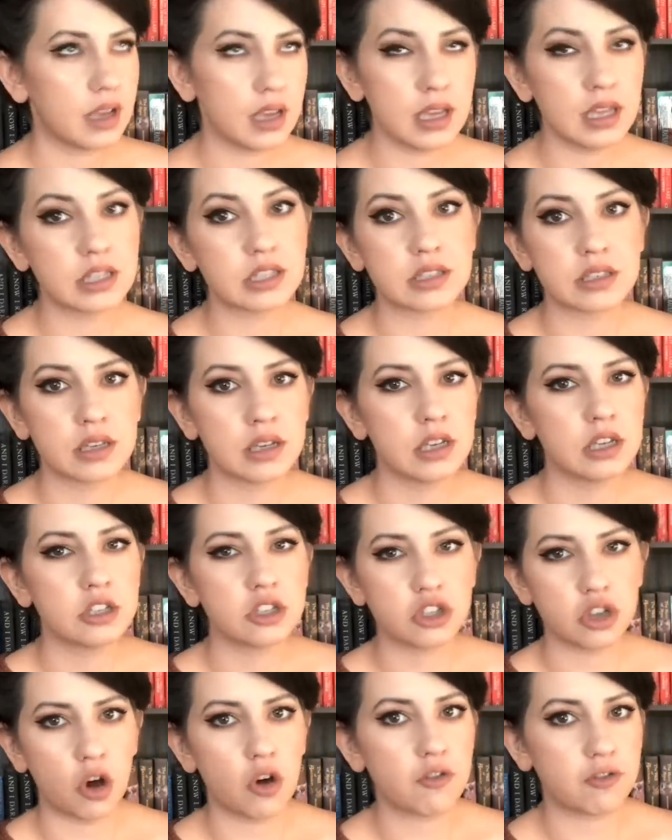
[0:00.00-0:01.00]
it's
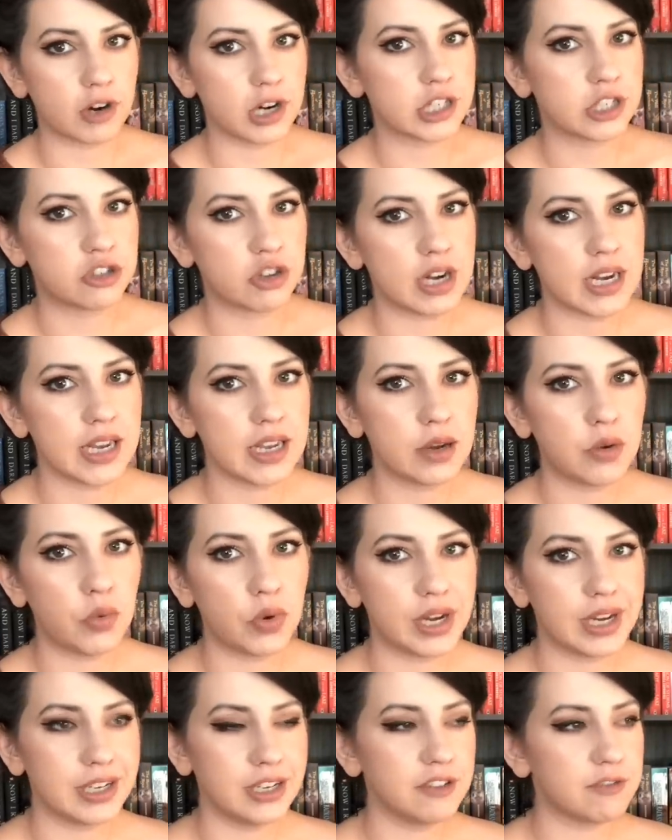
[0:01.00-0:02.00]
so frustrating
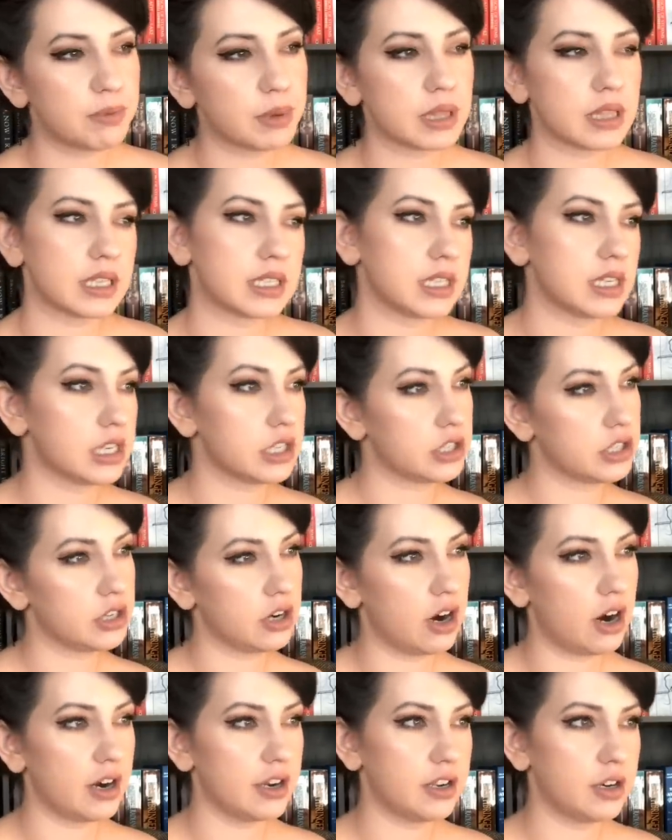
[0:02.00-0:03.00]
when you've been listening to
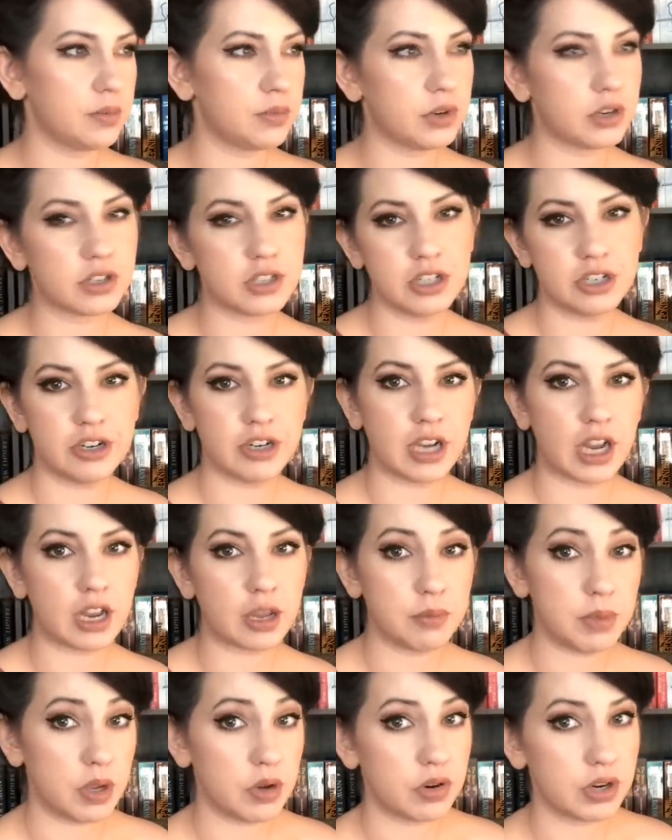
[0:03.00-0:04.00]
your audiobook during a
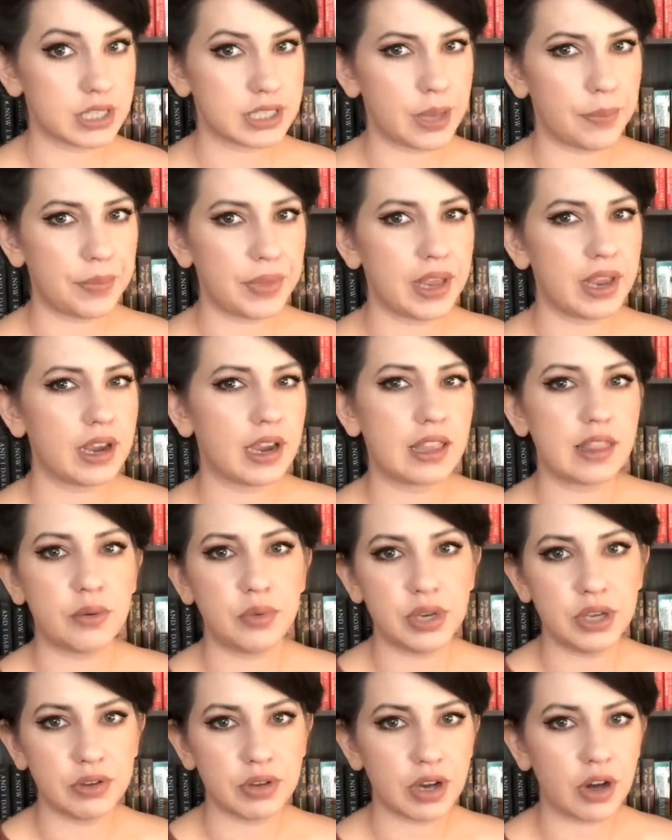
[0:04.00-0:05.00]
commute or something, and then
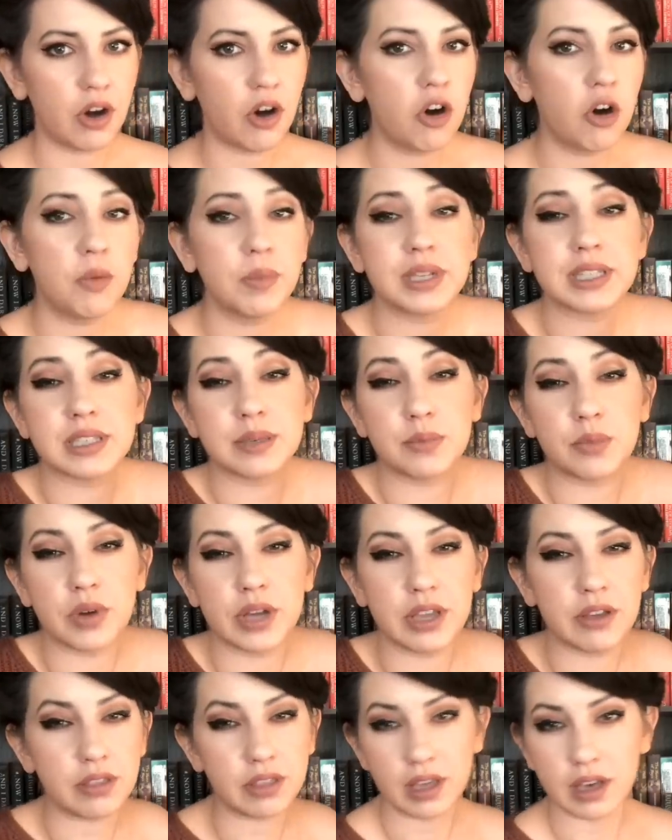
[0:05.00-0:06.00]
when you get home at some
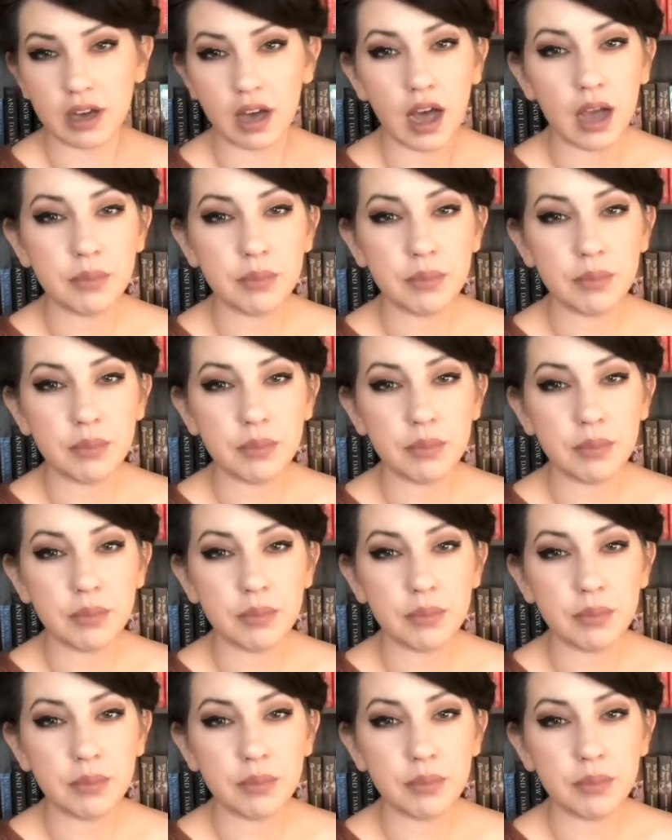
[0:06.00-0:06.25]
point, you think,